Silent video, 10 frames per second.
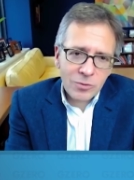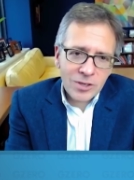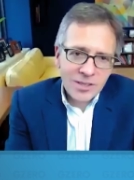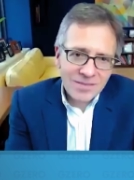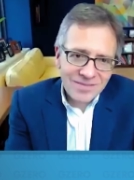
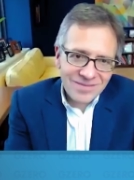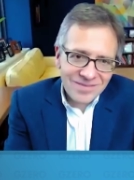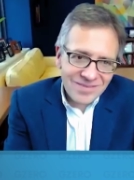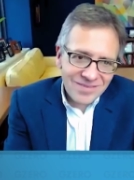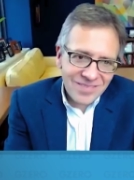brilliant.
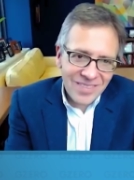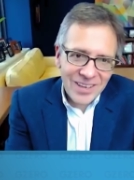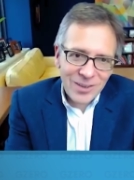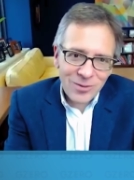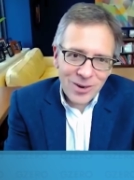
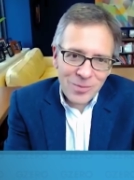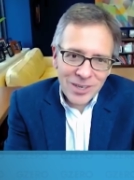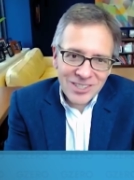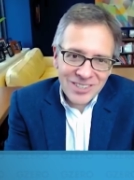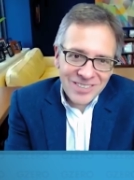Thank you very
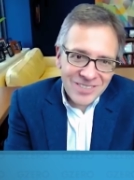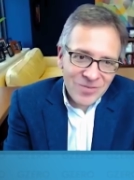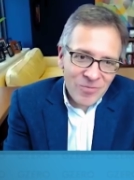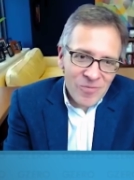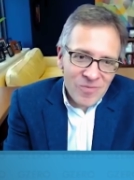much.
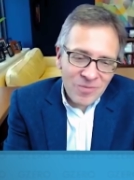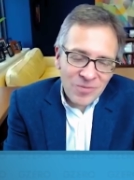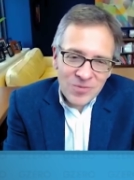Ian Bremmer.